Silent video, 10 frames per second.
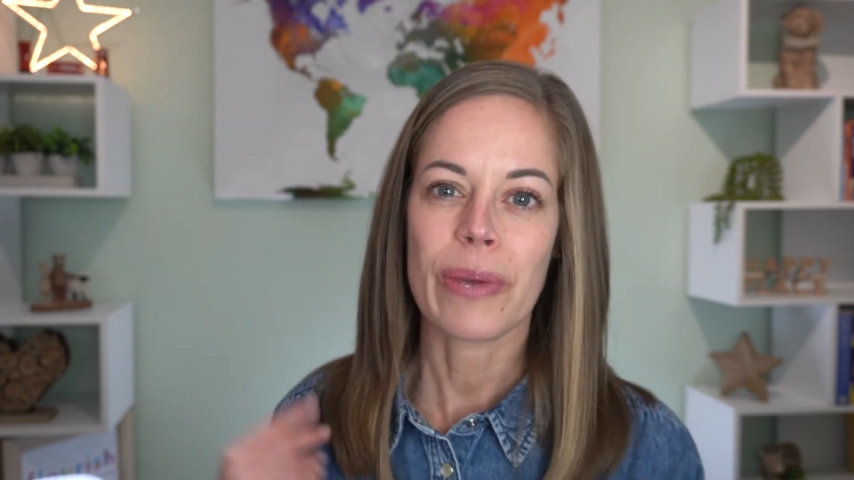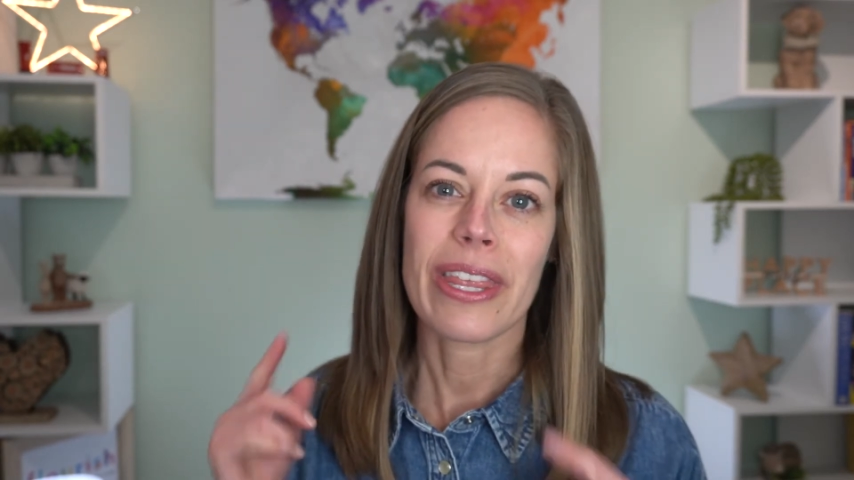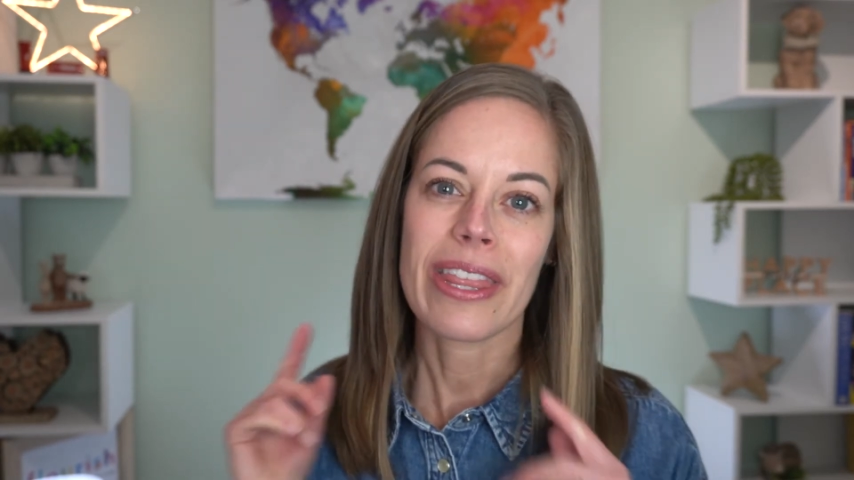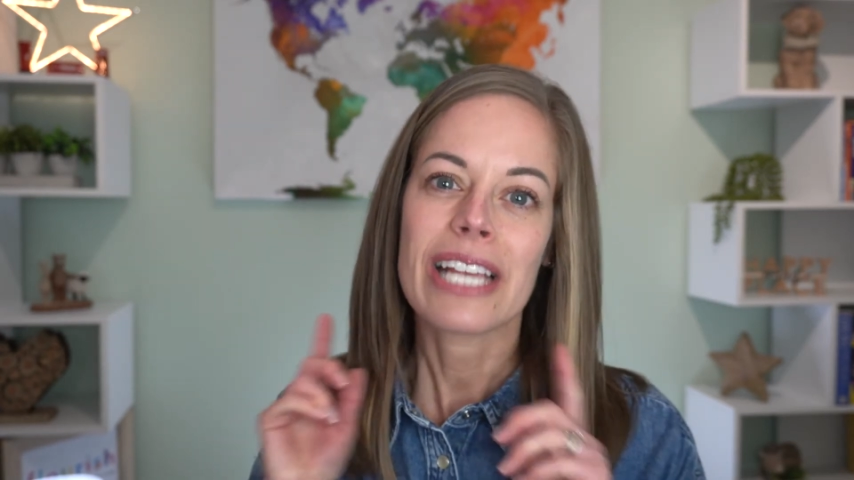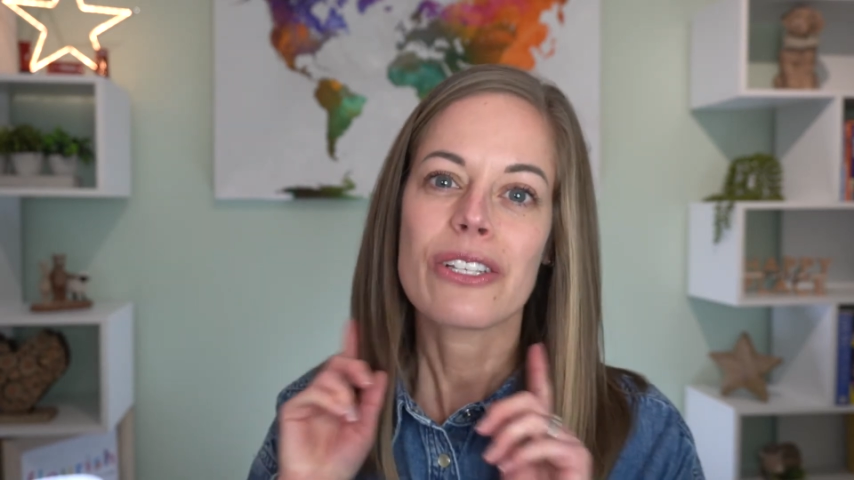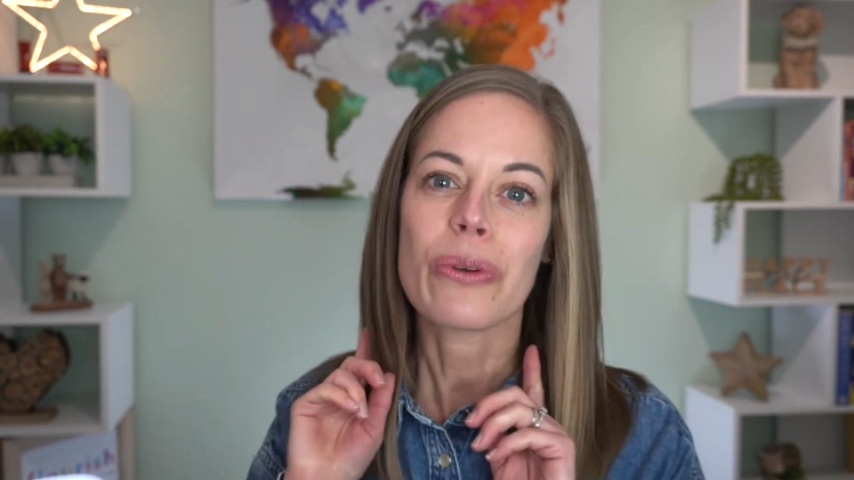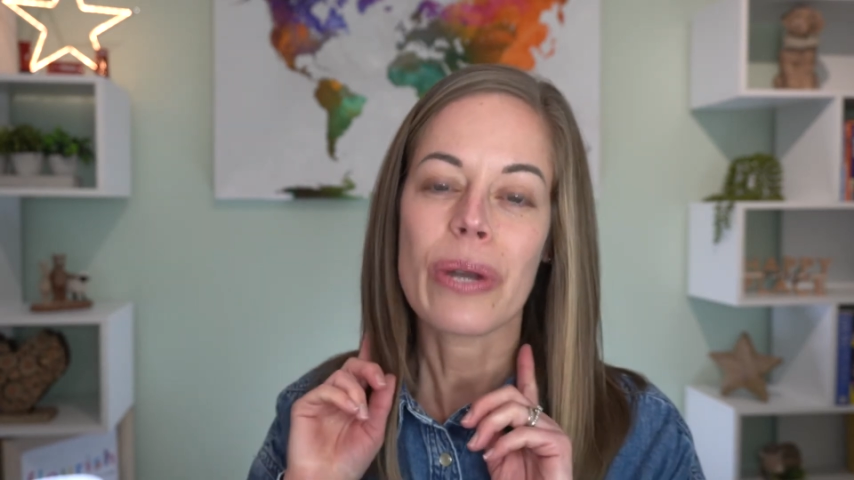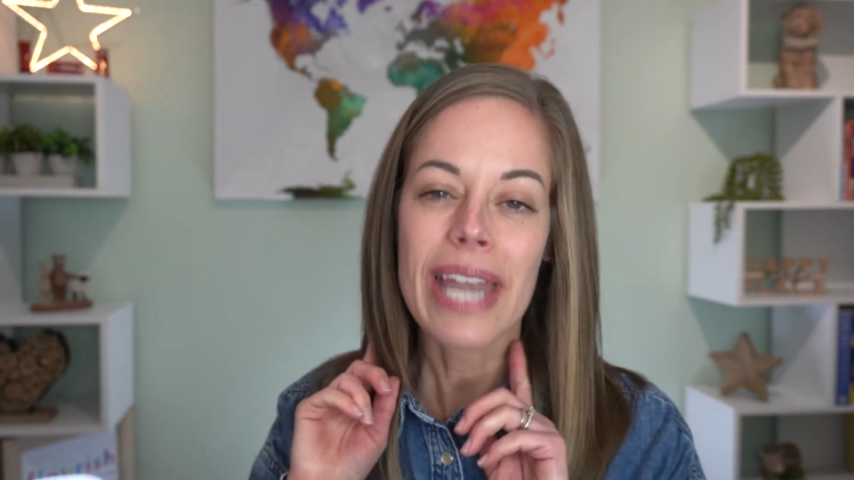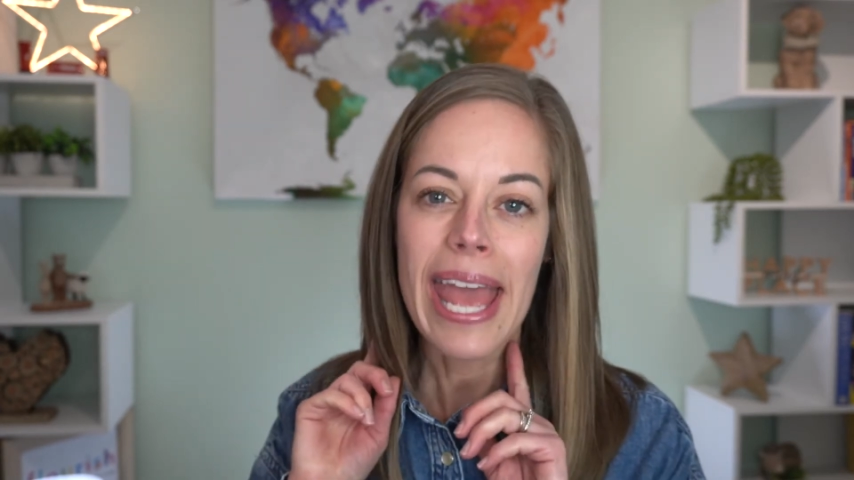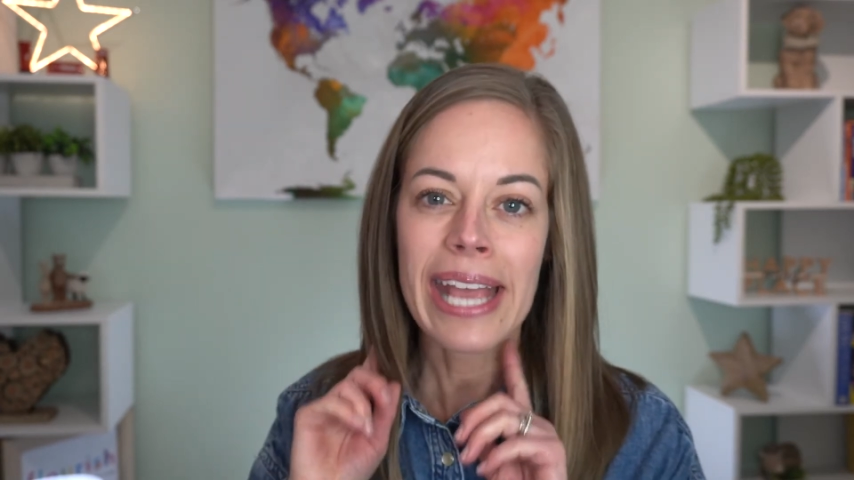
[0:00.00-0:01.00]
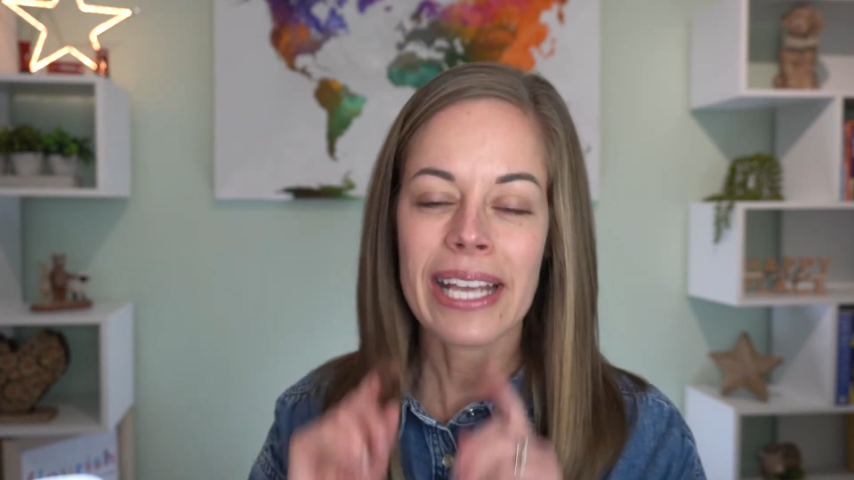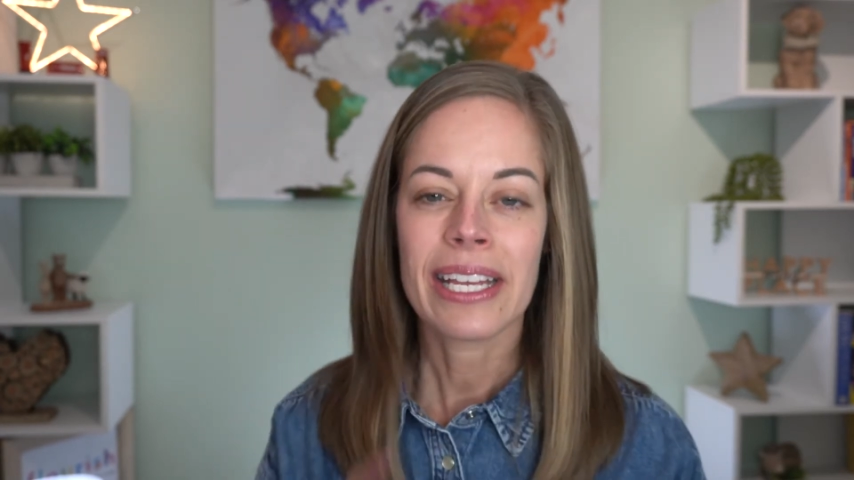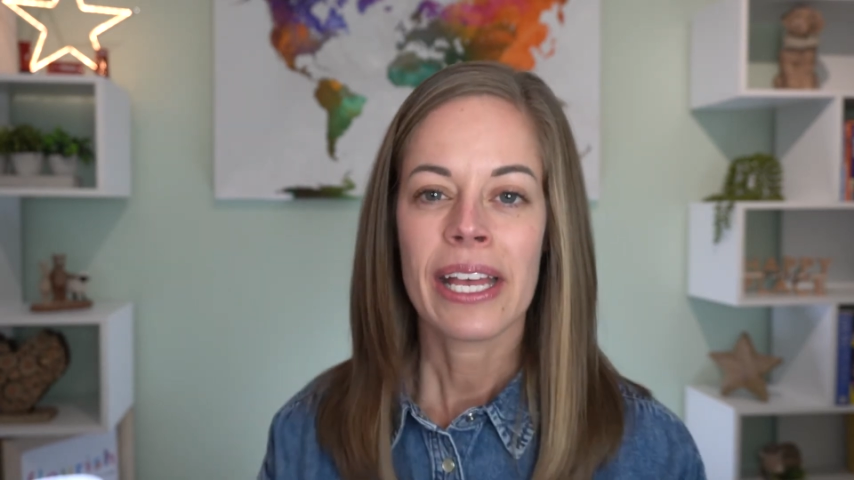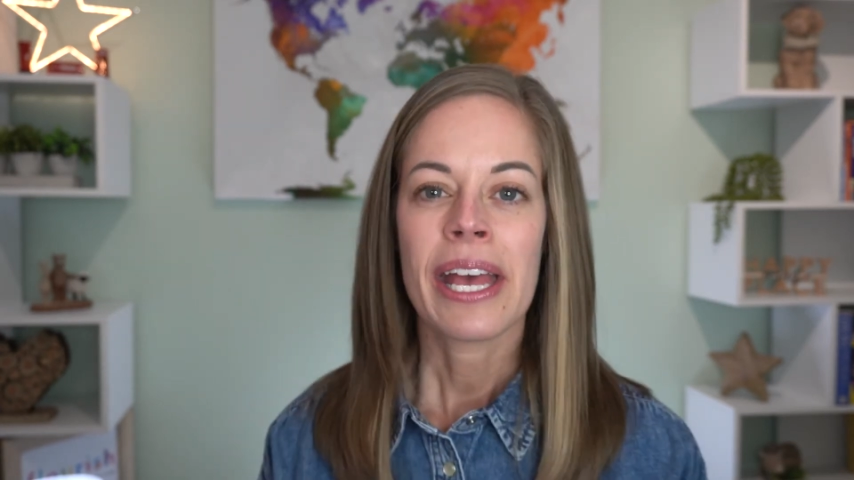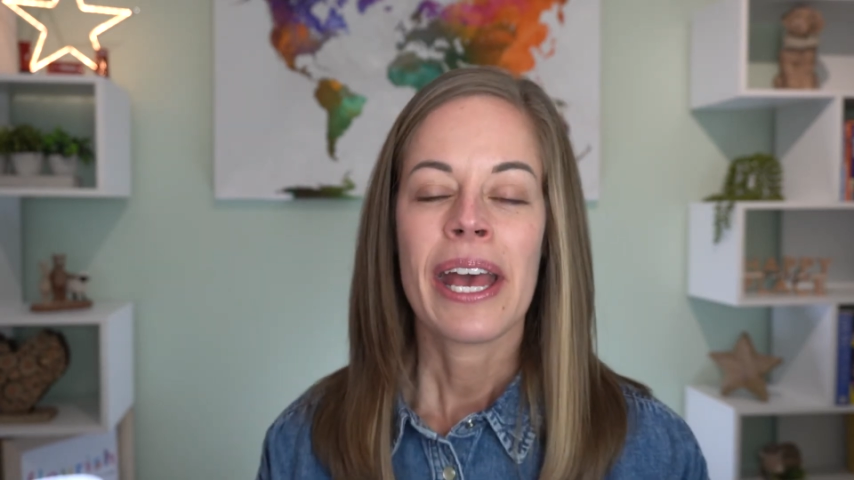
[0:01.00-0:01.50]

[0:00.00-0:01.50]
whether that's your neck,